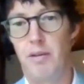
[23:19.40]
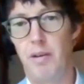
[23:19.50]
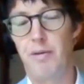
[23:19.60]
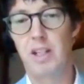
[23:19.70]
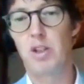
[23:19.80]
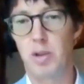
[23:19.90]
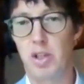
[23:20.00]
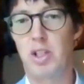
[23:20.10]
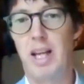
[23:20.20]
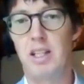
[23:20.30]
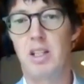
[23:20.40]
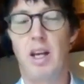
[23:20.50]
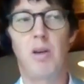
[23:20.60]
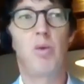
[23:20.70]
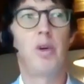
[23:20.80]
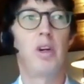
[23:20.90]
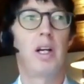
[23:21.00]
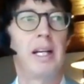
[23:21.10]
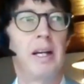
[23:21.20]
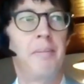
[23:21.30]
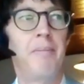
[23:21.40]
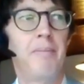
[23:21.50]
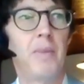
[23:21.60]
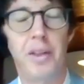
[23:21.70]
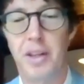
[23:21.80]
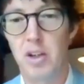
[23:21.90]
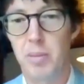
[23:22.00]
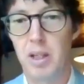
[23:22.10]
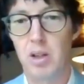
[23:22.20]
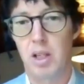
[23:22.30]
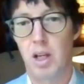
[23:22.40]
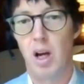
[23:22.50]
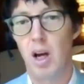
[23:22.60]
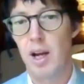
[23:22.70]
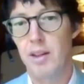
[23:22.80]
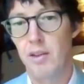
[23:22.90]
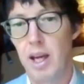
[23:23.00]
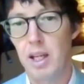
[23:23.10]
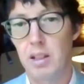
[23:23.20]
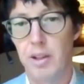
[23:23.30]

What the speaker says: if things were just as they were, I think you'd be looking at higher than that.